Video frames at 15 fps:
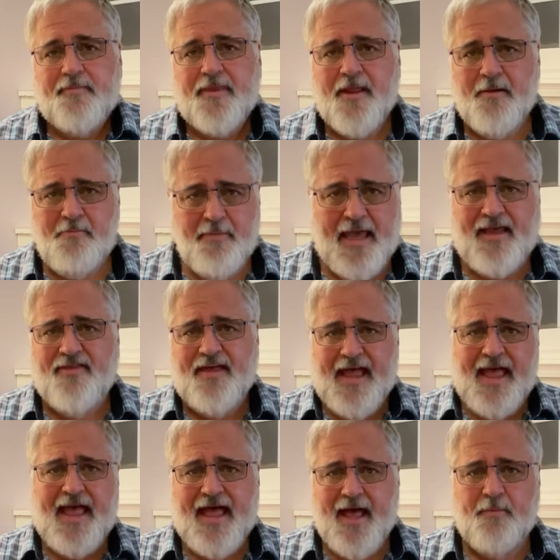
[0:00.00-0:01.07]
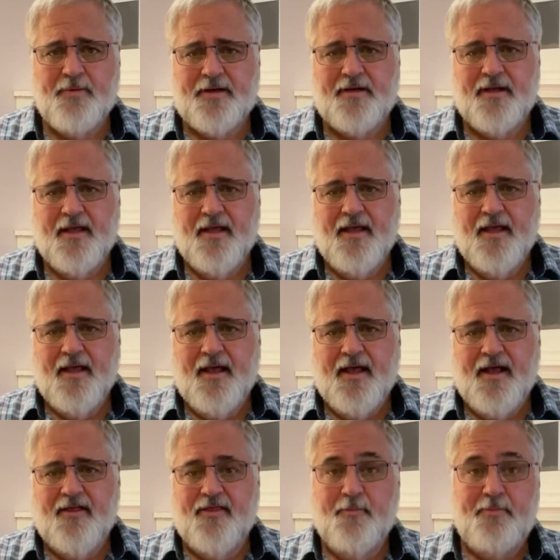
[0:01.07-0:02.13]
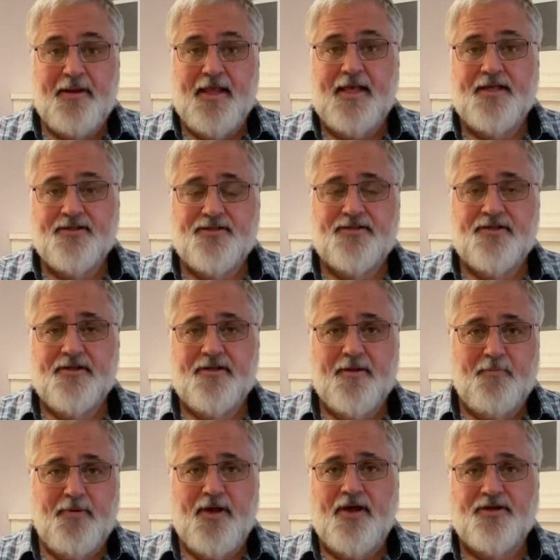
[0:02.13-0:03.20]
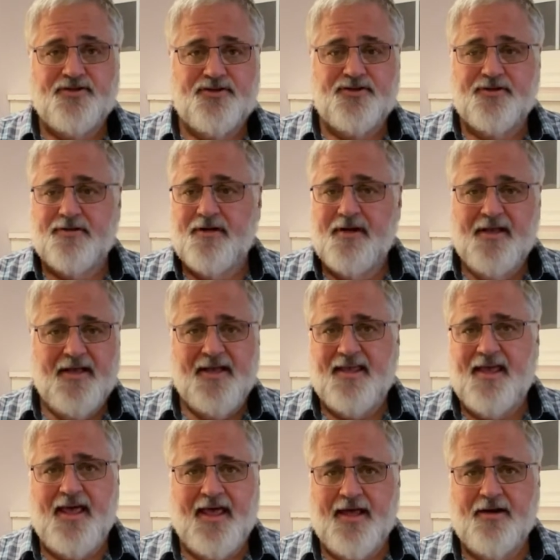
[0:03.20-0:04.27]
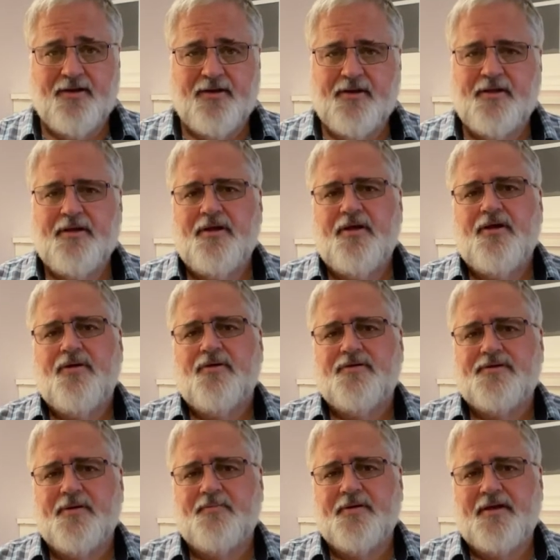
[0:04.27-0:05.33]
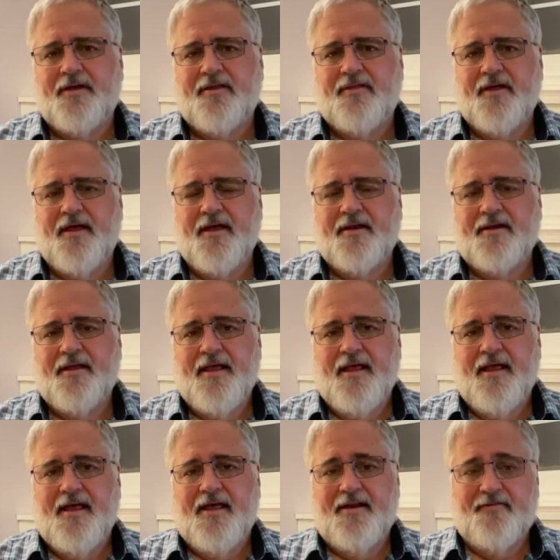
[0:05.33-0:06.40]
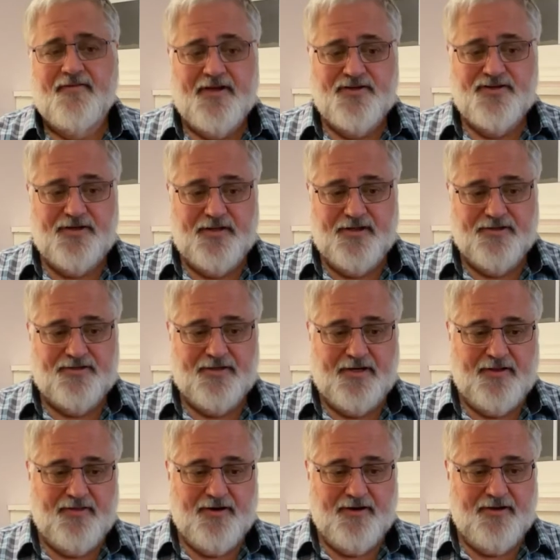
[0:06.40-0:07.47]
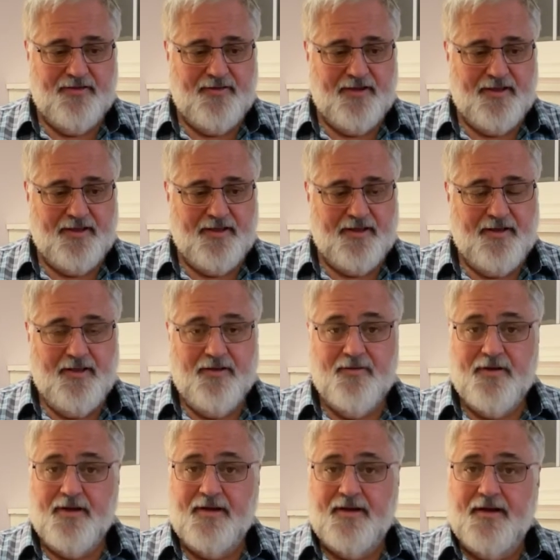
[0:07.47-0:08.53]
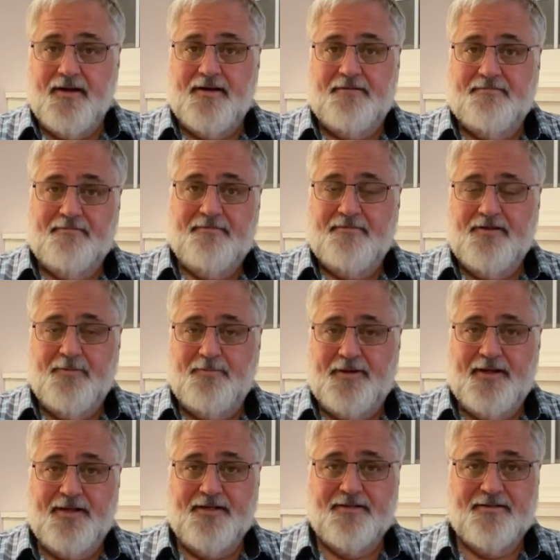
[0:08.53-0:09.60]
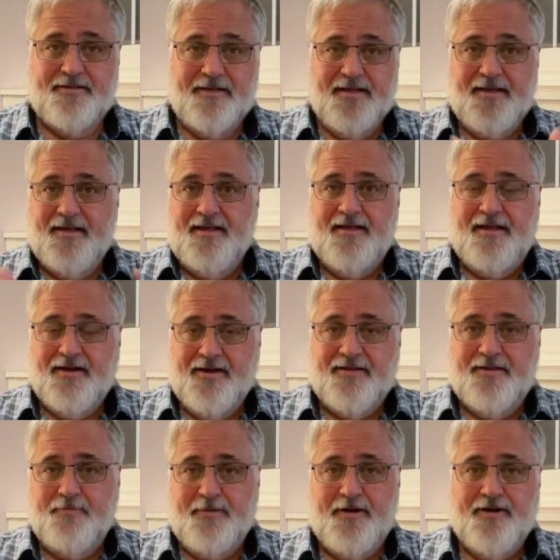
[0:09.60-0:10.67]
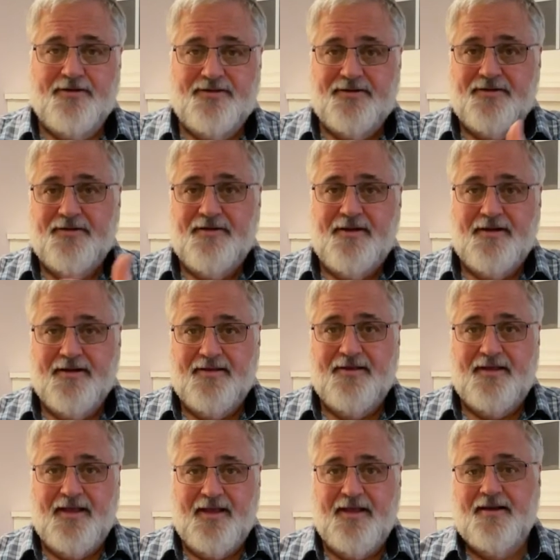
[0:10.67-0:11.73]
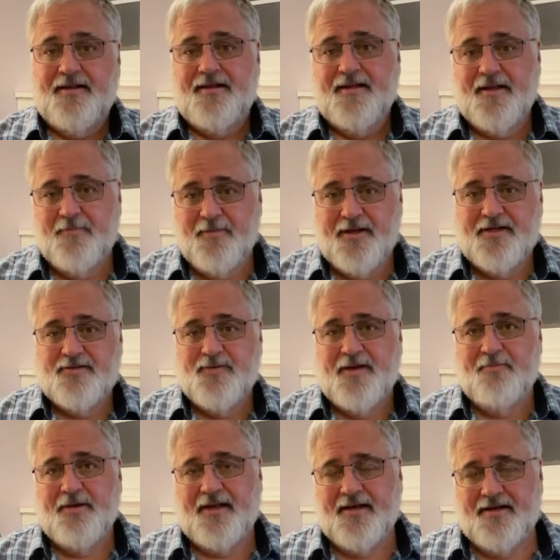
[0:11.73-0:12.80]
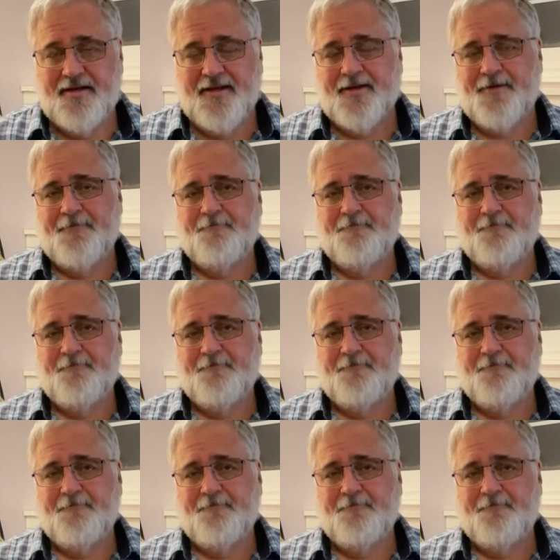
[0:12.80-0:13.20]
Make the habit, the place, the posture, a candle, or something like that, and eventually you're sitting there, you're thinking, well, I got the place, I got the posture, I got the candle, I might as well meditate.